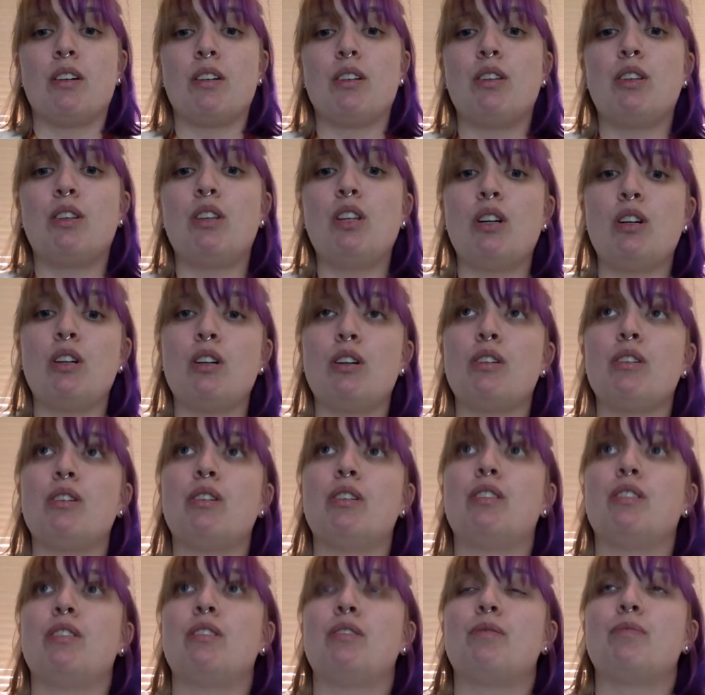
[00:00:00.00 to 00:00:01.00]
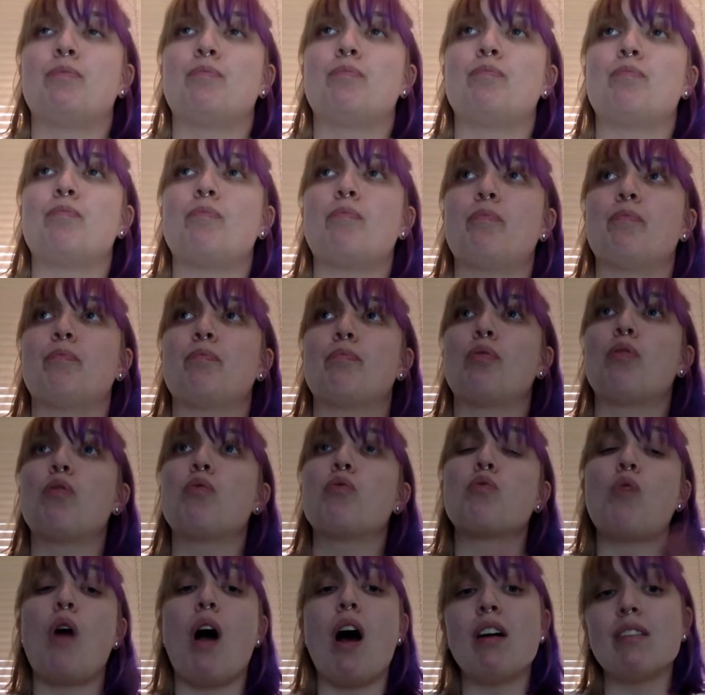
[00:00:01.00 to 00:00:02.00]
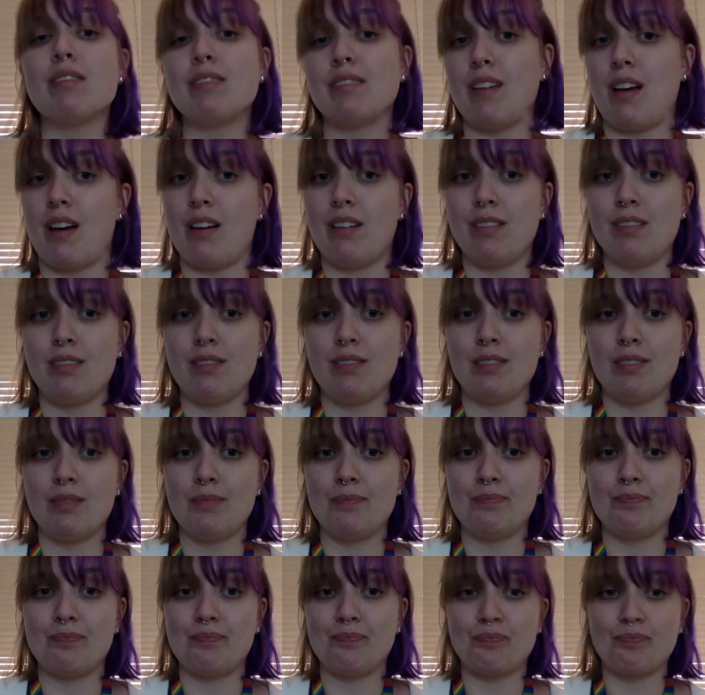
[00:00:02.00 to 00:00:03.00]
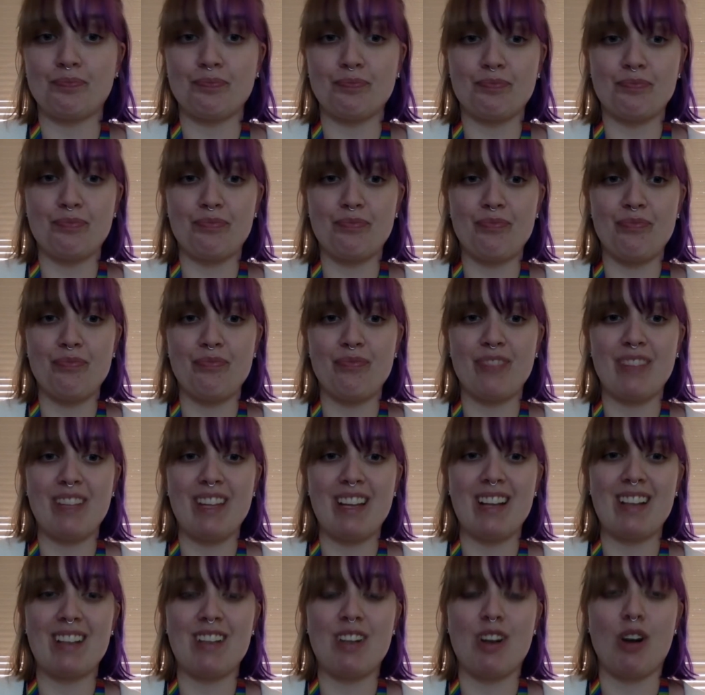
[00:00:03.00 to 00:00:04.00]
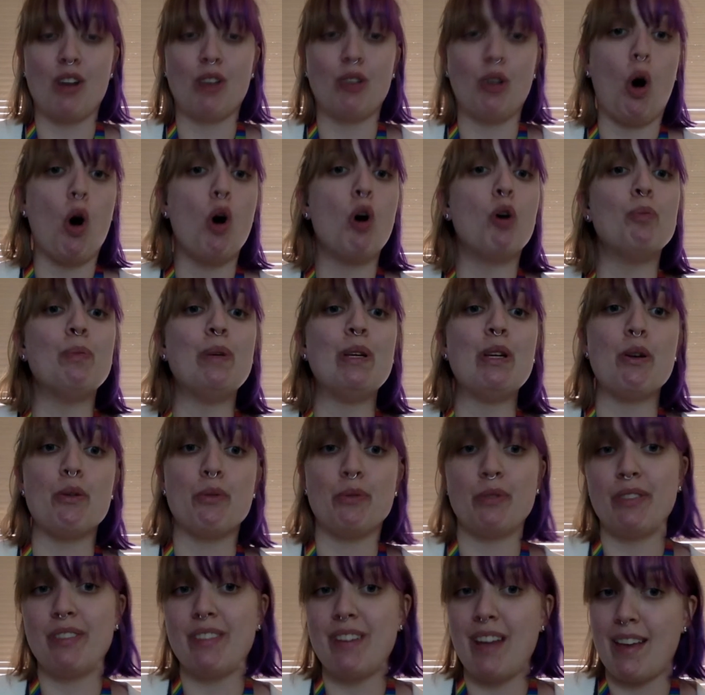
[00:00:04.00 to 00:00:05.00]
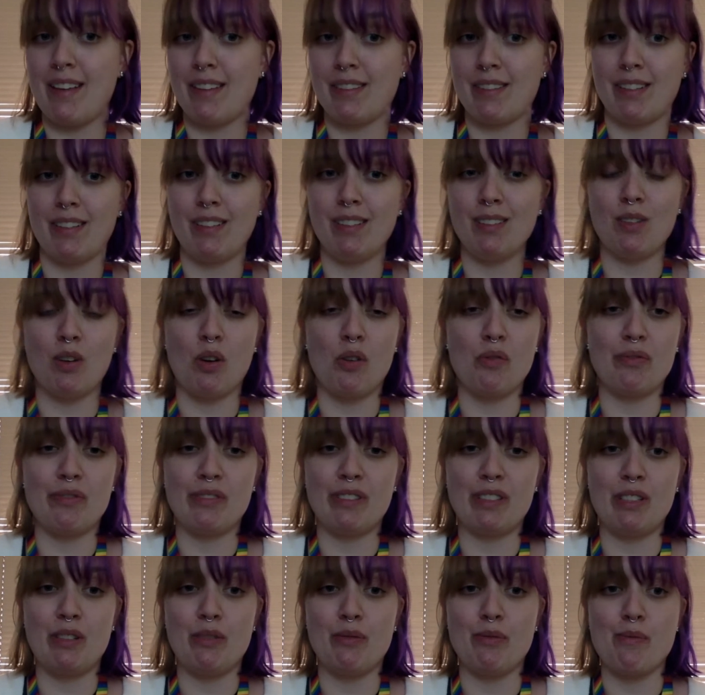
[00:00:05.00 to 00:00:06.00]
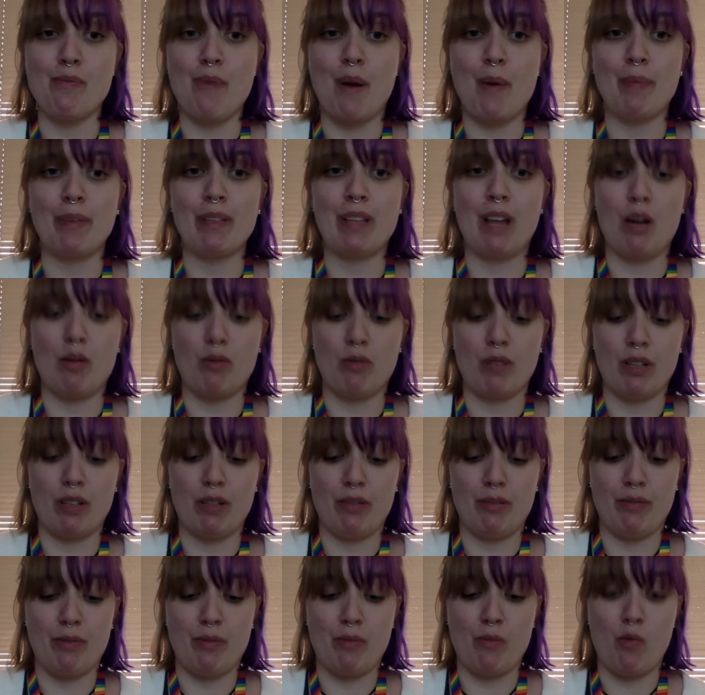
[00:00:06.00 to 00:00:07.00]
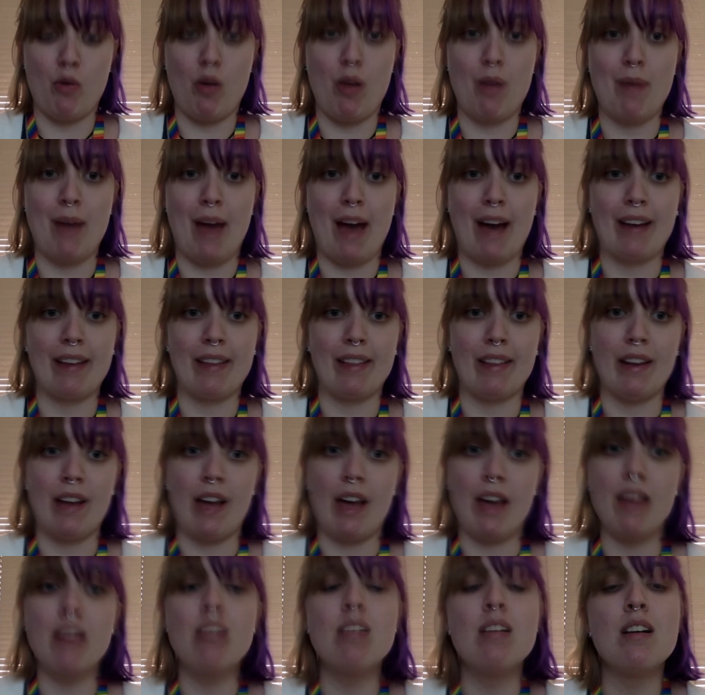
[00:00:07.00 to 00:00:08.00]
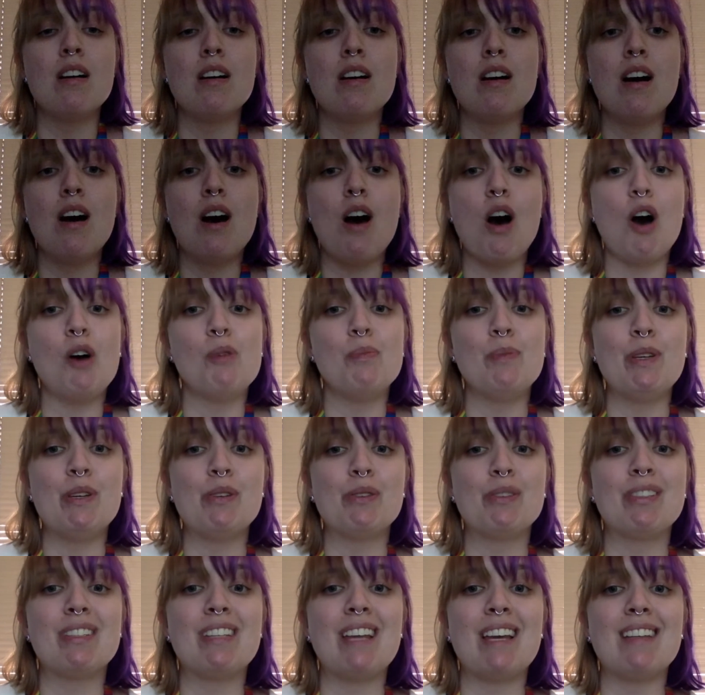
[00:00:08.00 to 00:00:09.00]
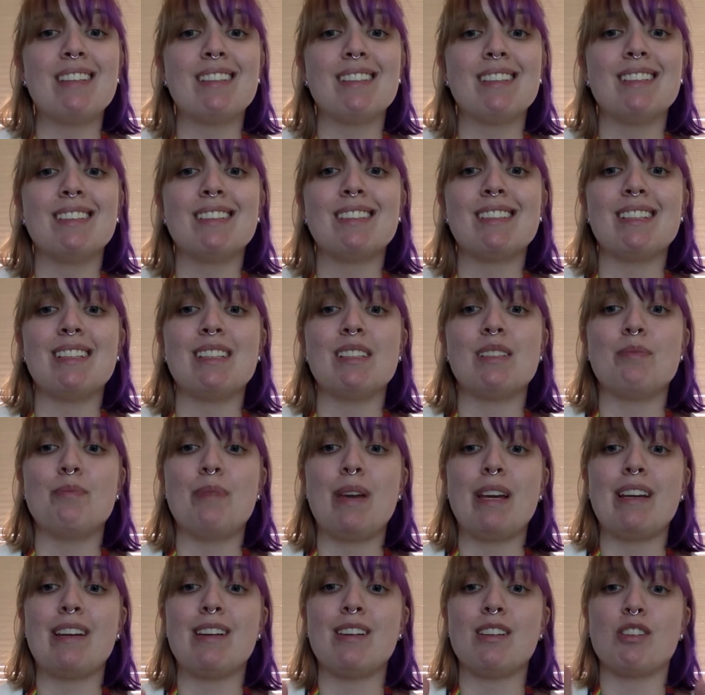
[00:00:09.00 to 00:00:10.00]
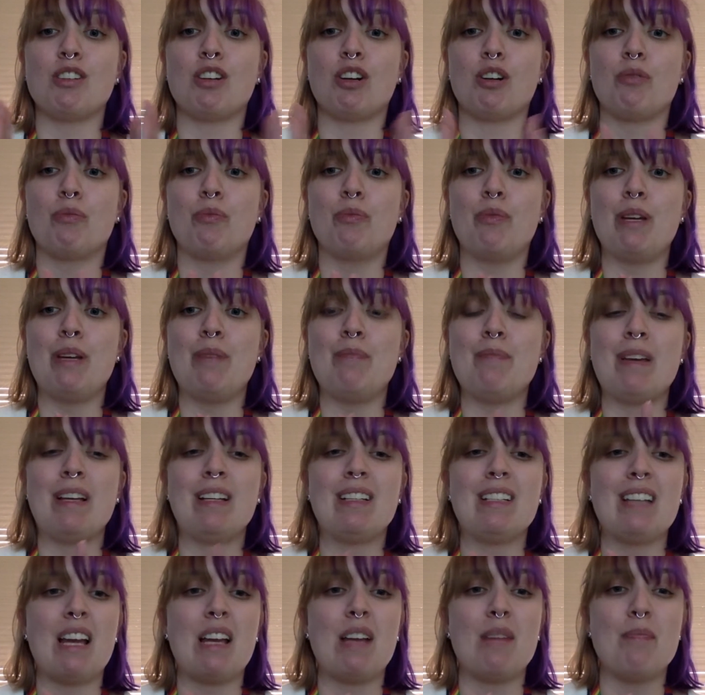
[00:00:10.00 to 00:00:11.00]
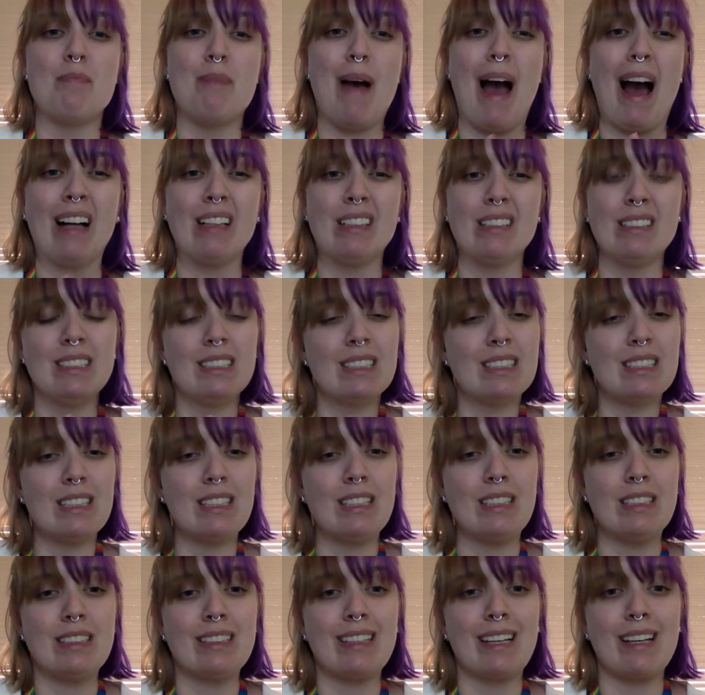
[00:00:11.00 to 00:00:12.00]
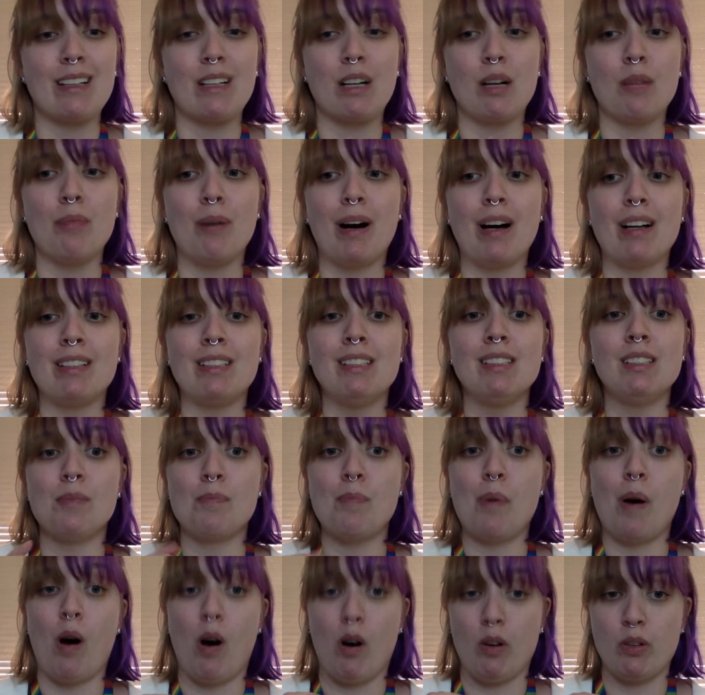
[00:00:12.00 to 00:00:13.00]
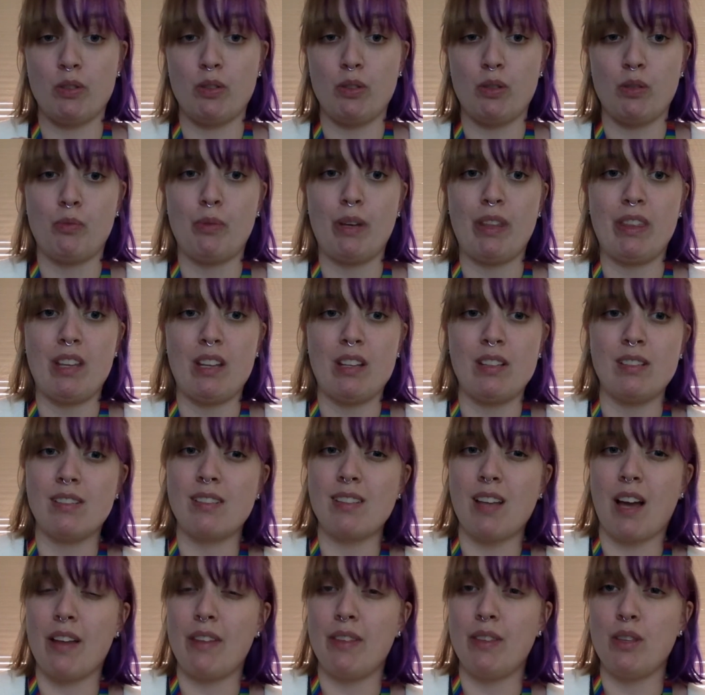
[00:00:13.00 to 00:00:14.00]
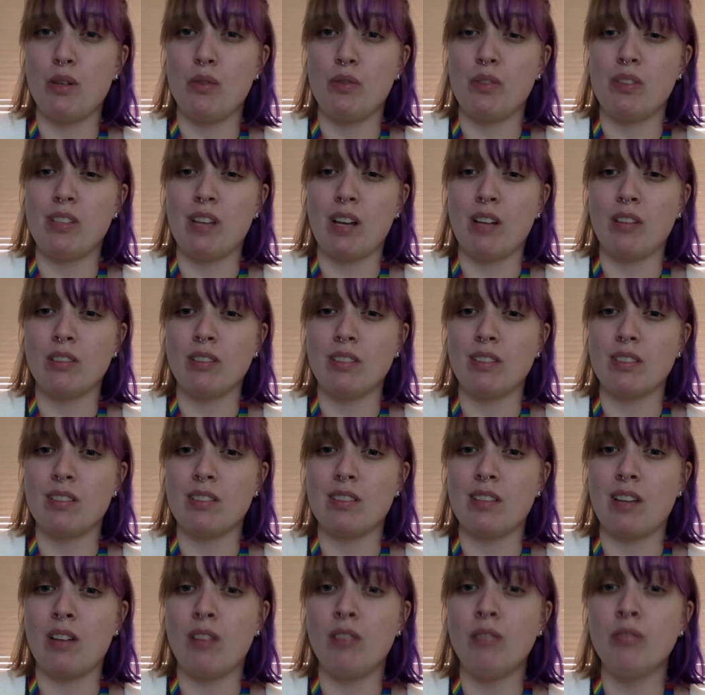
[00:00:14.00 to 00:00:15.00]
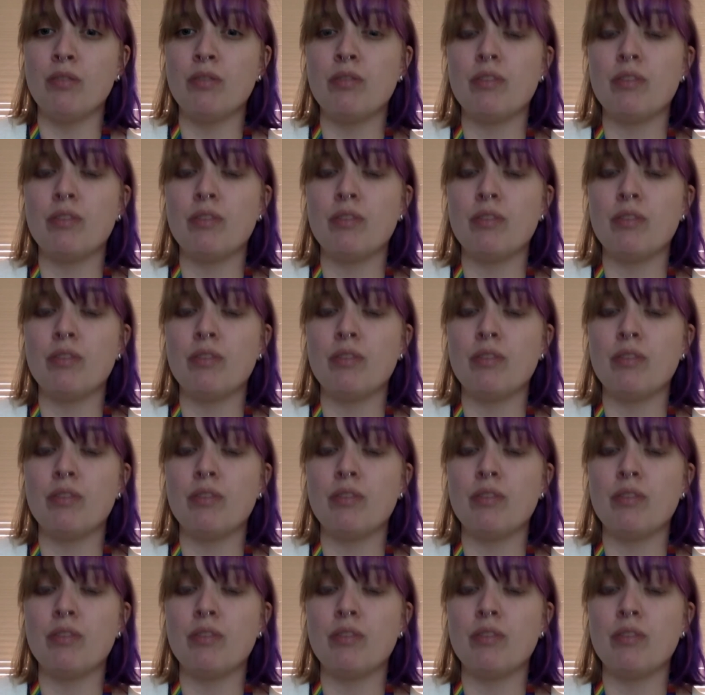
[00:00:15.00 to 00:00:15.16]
The process called homeostasis, hopefully you remember that word from way back in the day. Homeostasis is making sure we maintain balance inside our bodies, but also inside those cells itself.